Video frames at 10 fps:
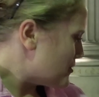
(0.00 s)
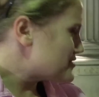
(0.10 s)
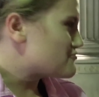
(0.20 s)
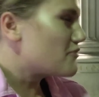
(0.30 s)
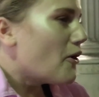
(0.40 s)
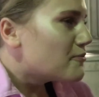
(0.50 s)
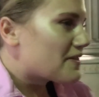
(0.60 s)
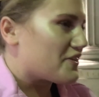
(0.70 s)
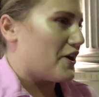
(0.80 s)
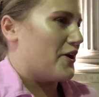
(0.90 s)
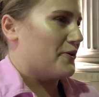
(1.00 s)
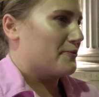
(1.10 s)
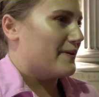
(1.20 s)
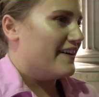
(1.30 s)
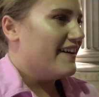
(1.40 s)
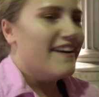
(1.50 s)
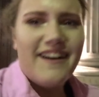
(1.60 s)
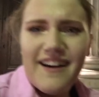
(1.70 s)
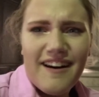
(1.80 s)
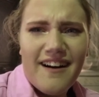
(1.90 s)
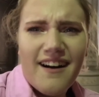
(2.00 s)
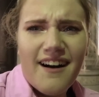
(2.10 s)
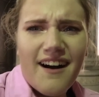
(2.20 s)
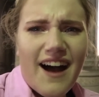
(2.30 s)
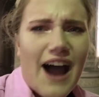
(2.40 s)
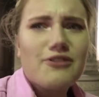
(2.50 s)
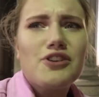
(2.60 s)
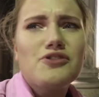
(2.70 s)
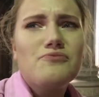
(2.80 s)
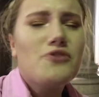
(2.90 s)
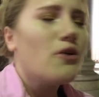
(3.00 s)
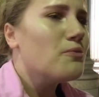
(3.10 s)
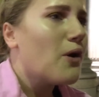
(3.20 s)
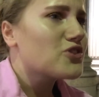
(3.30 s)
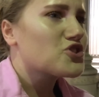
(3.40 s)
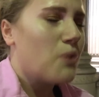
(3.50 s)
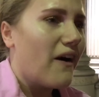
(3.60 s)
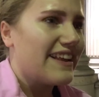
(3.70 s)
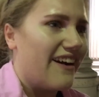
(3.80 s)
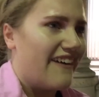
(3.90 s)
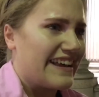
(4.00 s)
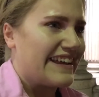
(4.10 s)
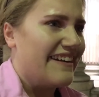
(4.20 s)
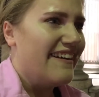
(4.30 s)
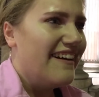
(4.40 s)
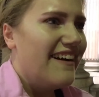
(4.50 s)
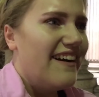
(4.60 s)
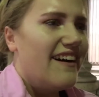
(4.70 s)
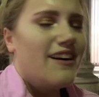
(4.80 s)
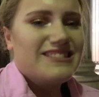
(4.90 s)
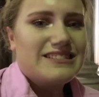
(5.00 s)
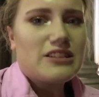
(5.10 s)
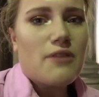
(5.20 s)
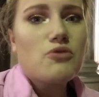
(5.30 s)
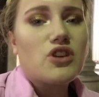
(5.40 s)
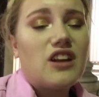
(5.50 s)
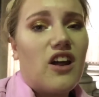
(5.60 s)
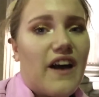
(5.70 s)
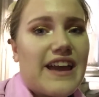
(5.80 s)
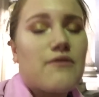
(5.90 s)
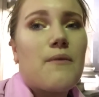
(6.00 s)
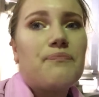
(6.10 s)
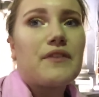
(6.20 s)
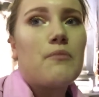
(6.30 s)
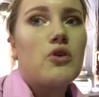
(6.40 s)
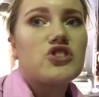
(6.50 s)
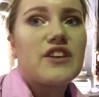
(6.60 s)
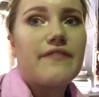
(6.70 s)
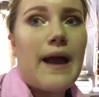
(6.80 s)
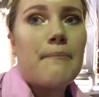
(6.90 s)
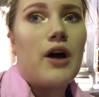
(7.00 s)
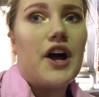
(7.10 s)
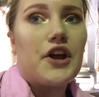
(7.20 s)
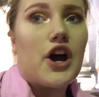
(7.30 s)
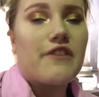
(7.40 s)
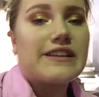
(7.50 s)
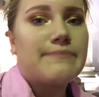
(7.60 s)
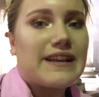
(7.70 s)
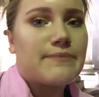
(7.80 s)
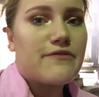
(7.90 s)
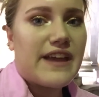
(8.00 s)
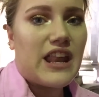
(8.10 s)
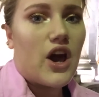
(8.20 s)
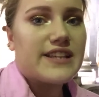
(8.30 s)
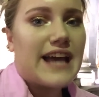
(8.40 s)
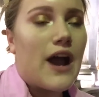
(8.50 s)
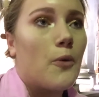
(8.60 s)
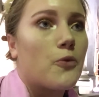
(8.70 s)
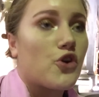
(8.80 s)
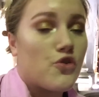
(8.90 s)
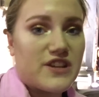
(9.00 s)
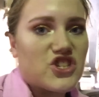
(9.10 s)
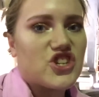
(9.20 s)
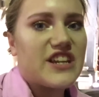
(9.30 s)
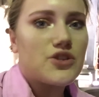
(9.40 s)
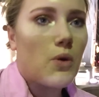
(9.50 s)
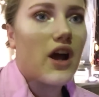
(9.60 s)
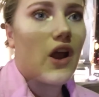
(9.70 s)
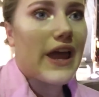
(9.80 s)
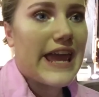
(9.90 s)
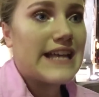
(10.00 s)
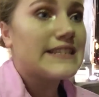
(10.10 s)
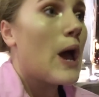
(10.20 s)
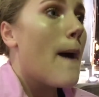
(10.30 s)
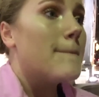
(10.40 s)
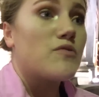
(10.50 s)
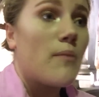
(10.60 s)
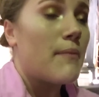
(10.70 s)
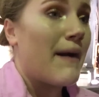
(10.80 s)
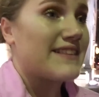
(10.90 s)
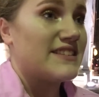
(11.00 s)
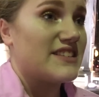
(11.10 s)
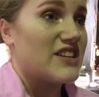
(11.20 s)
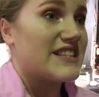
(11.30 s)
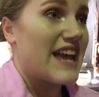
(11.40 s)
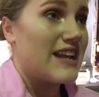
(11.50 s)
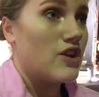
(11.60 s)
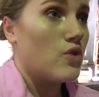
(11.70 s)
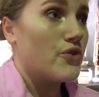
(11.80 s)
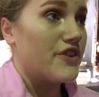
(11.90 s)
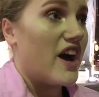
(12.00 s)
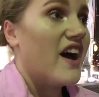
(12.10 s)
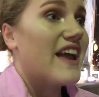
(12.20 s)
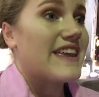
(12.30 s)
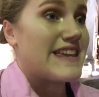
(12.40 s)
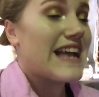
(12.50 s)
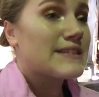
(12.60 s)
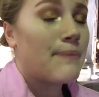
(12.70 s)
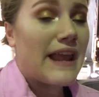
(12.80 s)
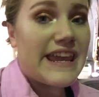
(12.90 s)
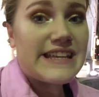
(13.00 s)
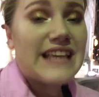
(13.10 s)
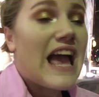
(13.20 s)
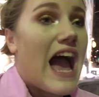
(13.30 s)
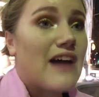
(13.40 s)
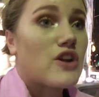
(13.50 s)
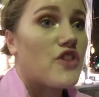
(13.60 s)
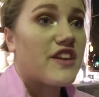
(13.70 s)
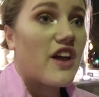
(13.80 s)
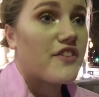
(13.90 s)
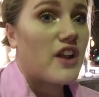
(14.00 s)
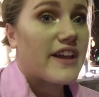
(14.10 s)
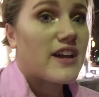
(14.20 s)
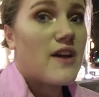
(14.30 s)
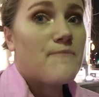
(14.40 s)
What's wrong with you? How can you not watch Twilight? I'm not gonna lie, watching Vampire Diaries makes me realise how cringy Twilight is but Robert Pattinson and Taylor Lautner, yes please. And the other like